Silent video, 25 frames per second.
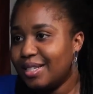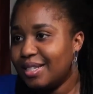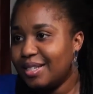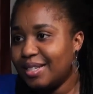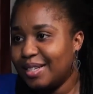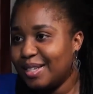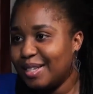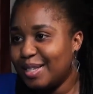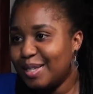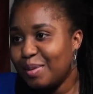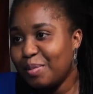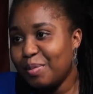
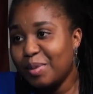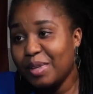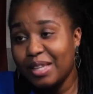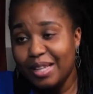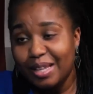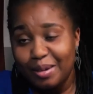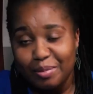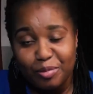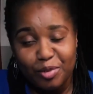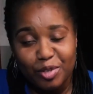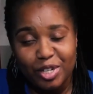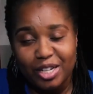It's something
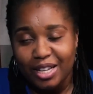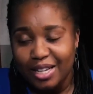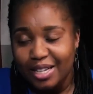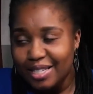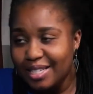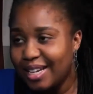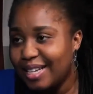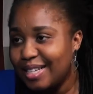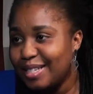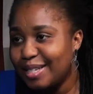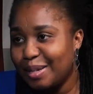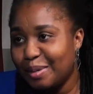that I'm really
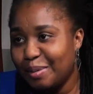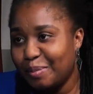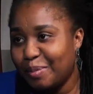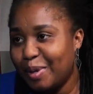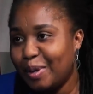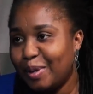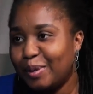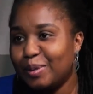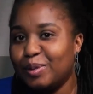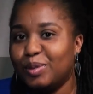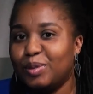excited about.